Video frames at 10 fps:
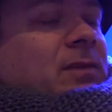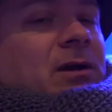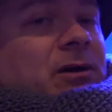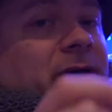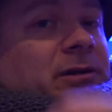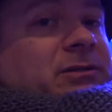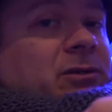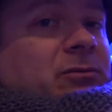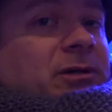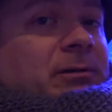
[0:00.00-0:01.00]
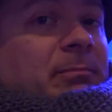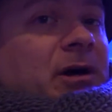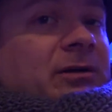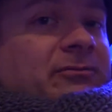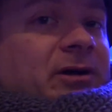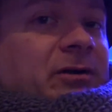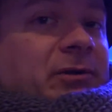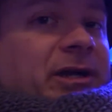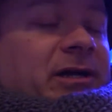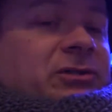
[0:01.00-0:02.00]
Oh yeah, so we're gonna modify a
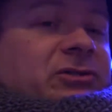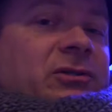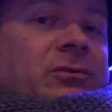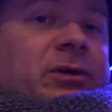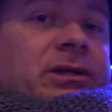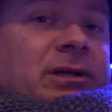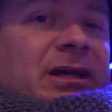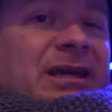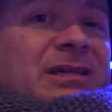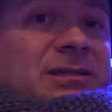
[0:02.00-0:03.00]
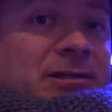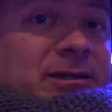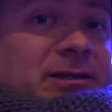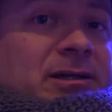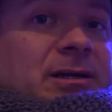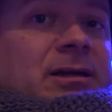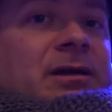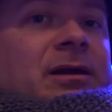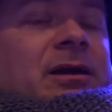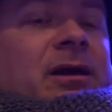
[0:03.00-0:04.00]
reactor so that we can easily,
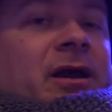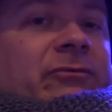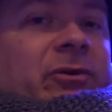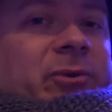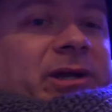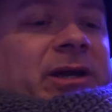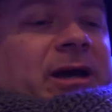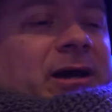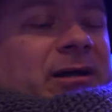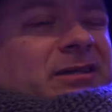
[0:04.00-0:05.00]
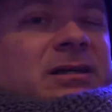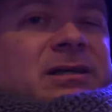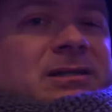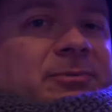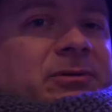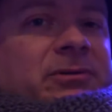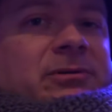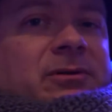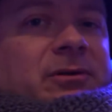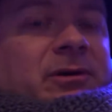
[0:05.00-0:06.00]
every week, add a
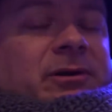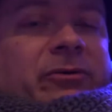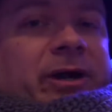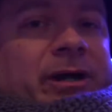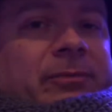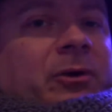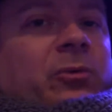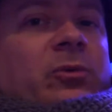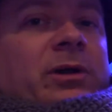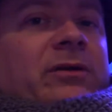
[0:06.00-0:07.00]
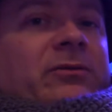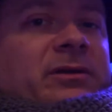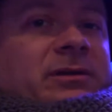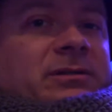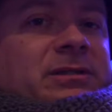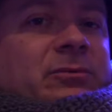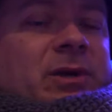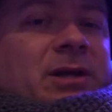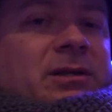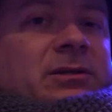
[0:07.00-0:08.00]
teaspoon or a gram or whatever it is that
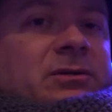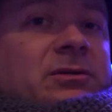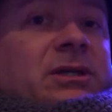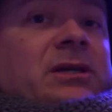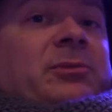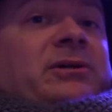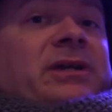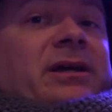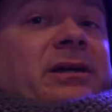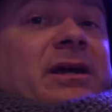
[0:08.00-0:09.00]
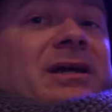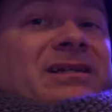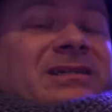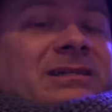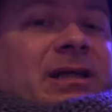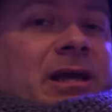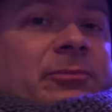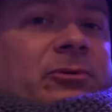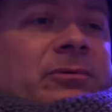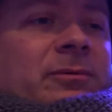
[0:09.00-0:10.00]
we need to do to keep our tank
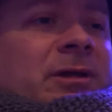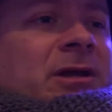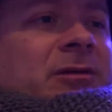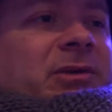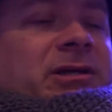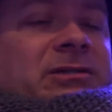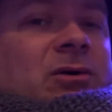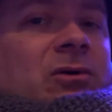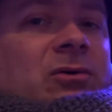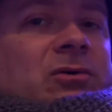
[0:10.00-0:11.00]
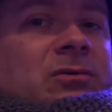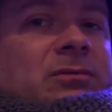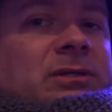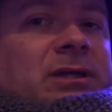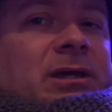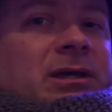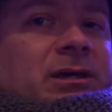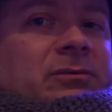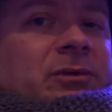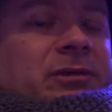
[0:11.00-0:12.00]
stable. Because the whole
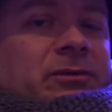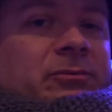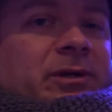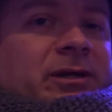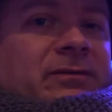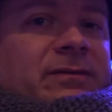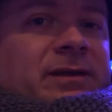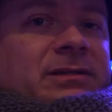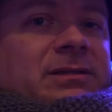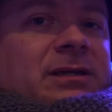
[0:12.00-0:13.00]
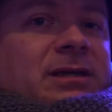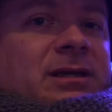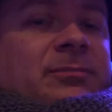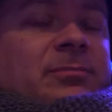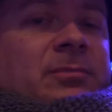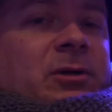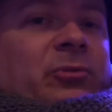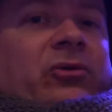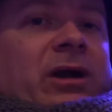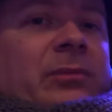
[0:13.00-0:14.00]
key with your reef is to keep your
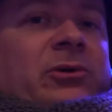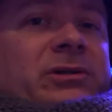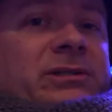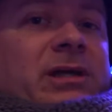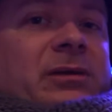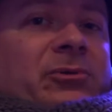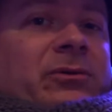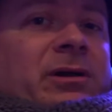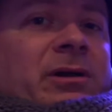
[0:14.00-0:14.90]
parameters stable.